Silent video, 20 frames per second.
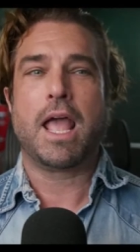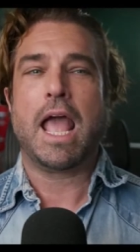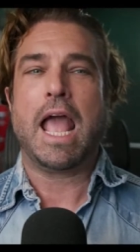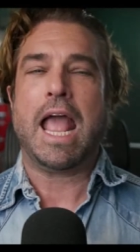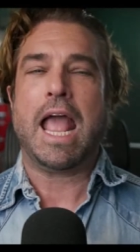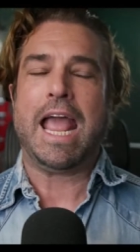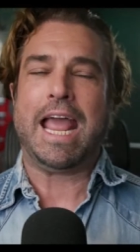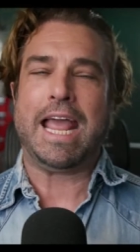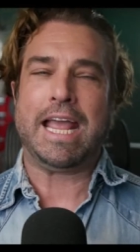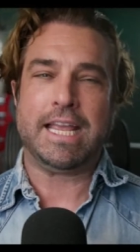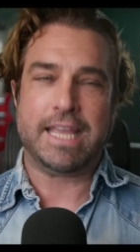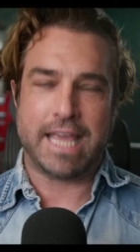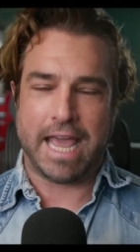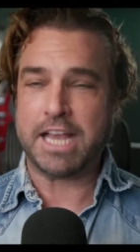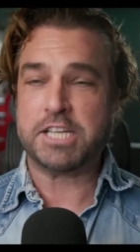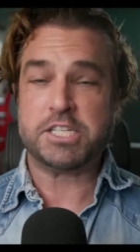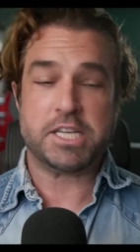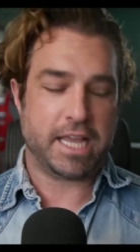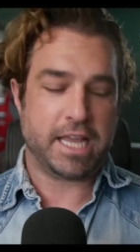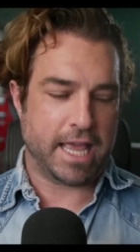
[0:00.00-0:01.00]

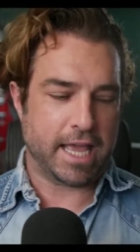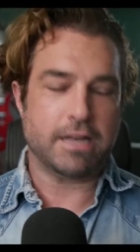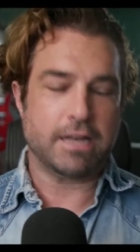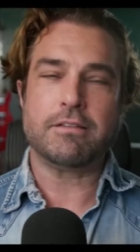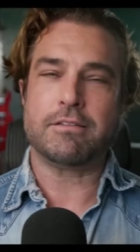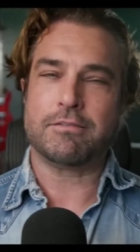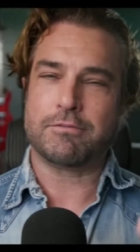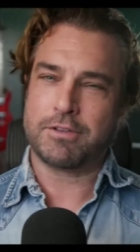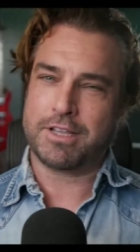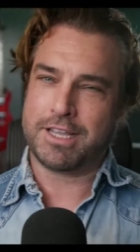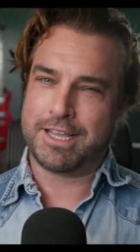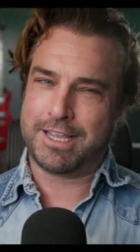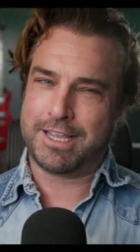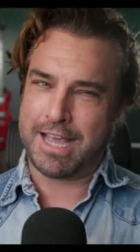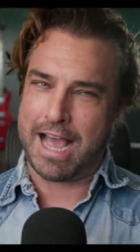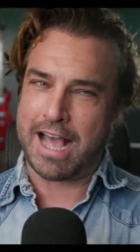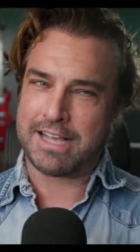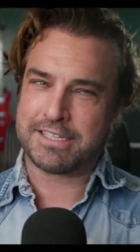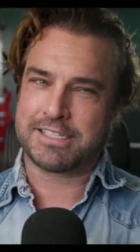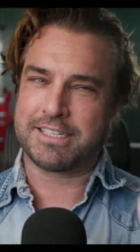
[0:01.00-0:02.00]
Engaging in
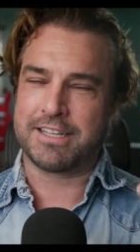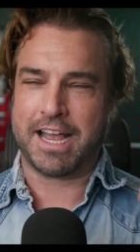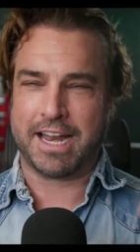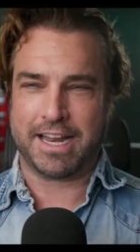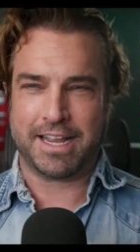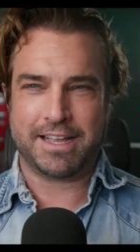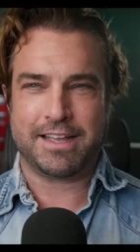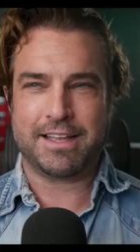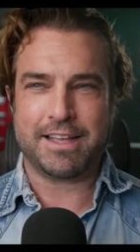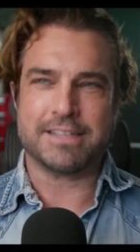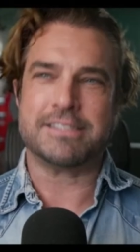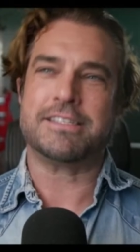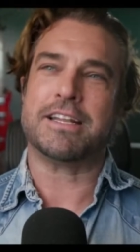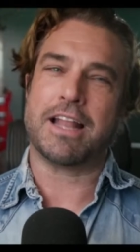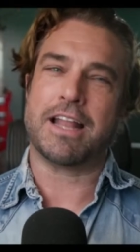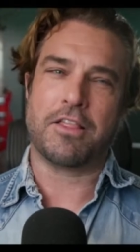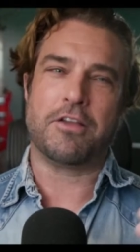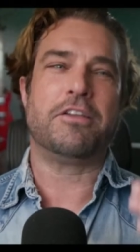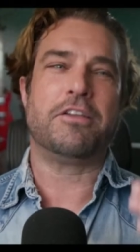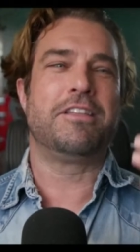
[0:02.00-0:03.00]
gaslighting is
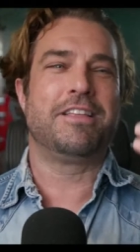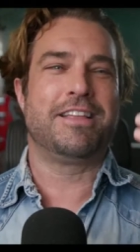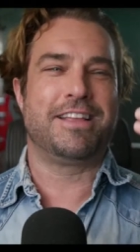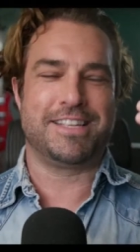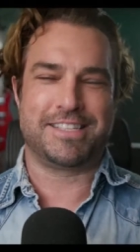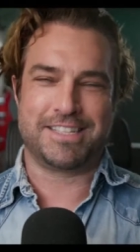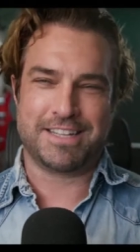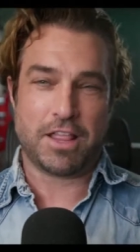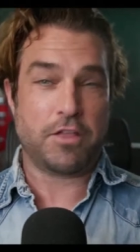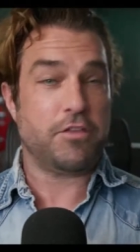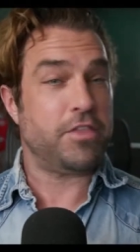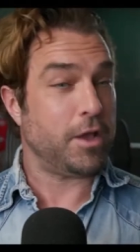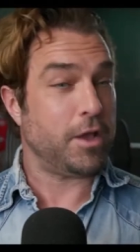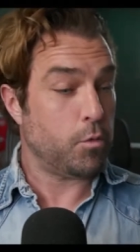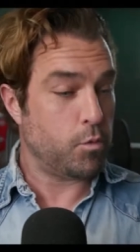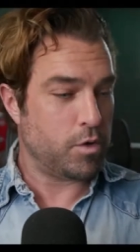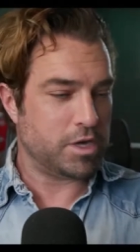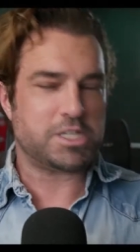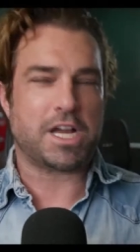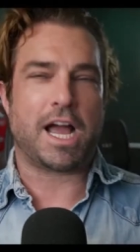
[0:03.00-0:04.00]
another thing,
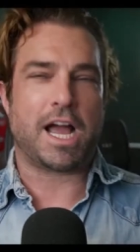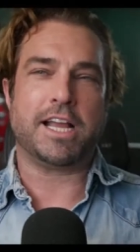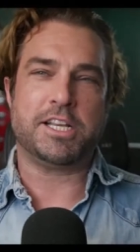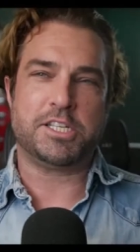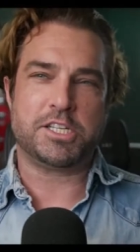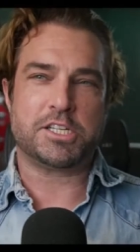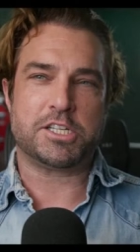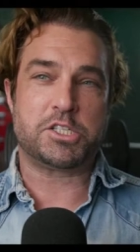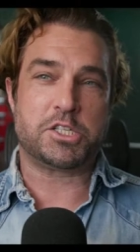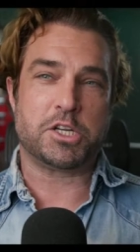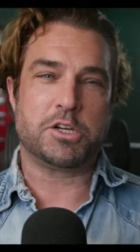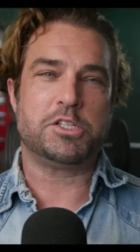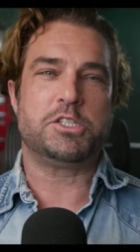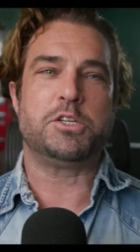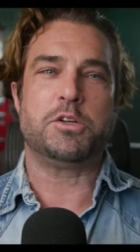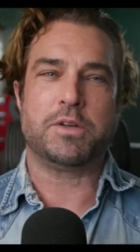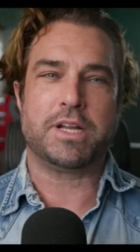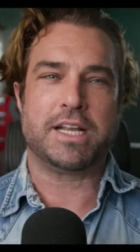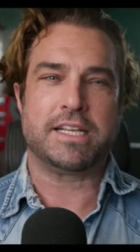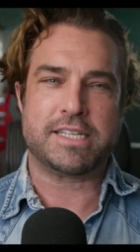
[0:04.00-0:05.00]
which I just showed you
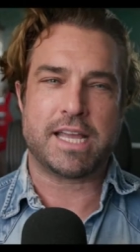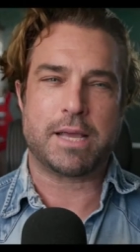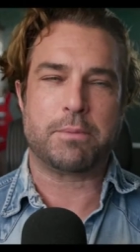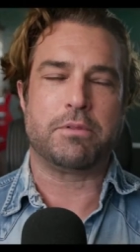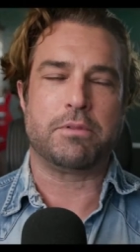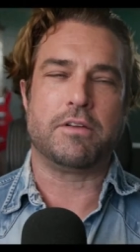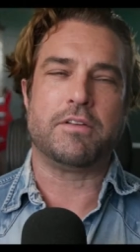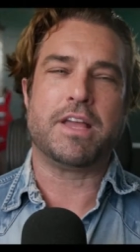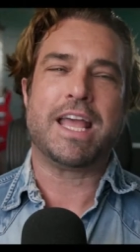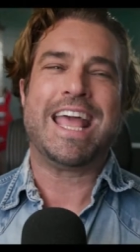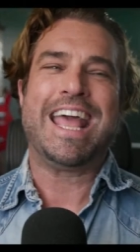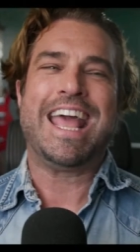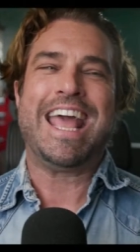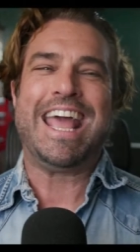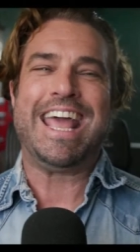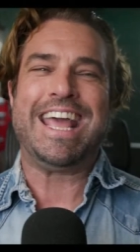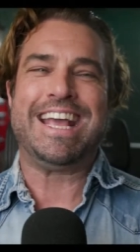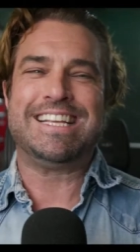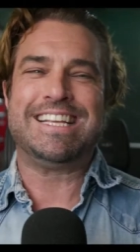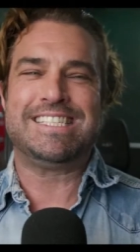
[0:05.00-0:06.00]
an example of.
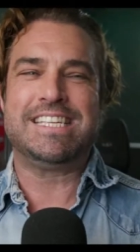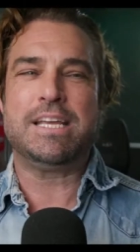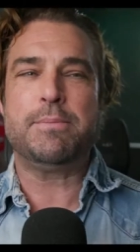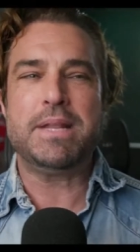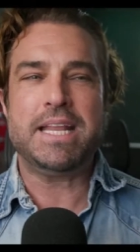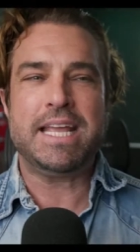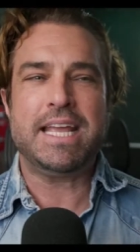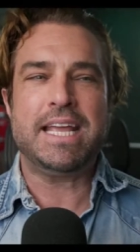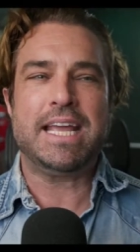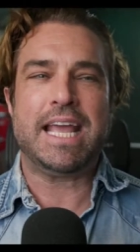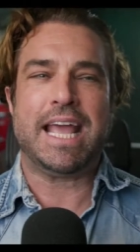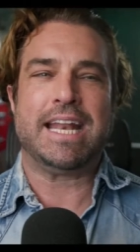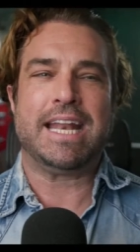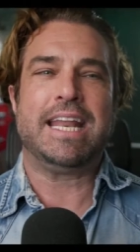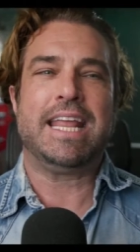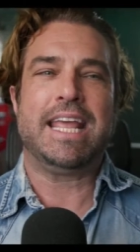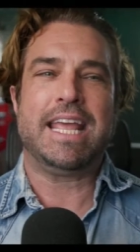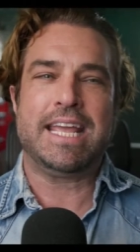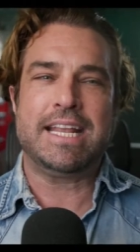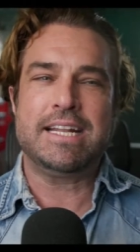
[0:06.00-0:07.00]
Exhibiting an
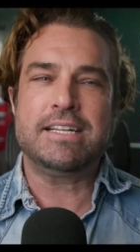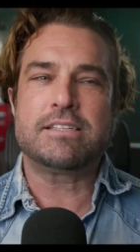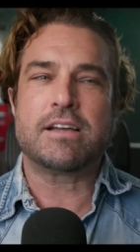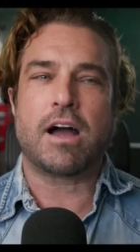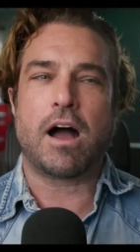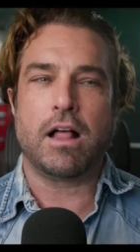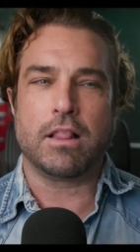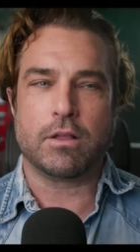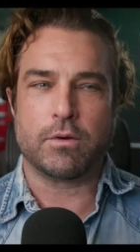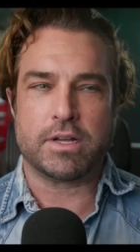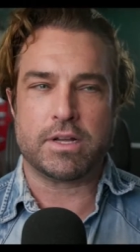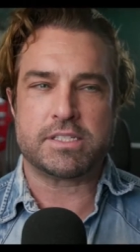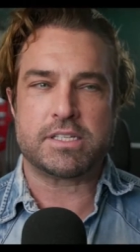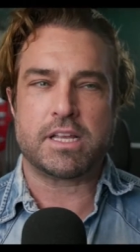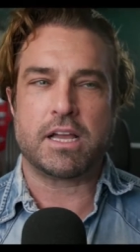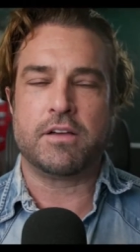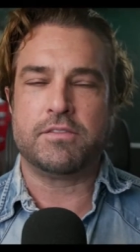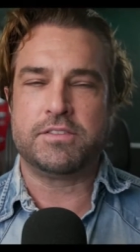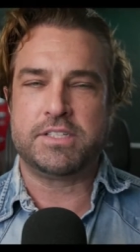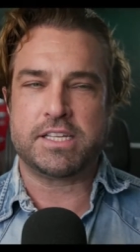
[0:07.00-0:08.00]
intolerance
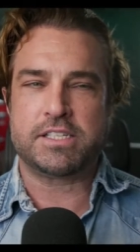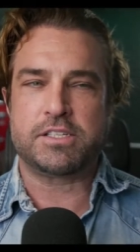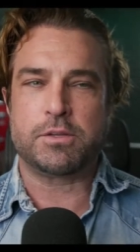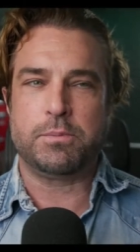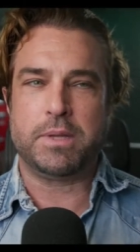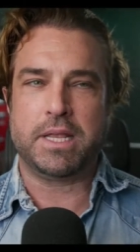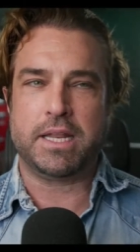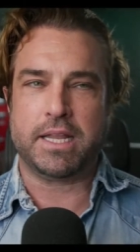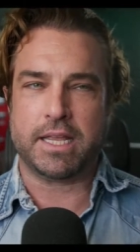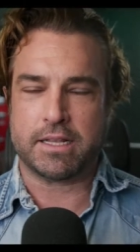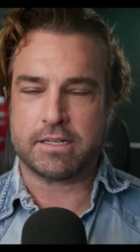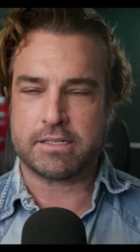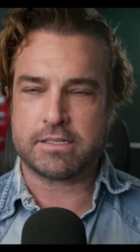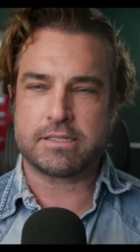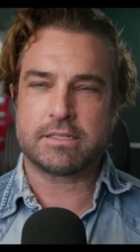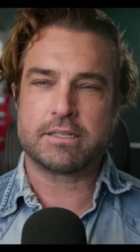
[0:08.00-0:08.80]
of disobedience.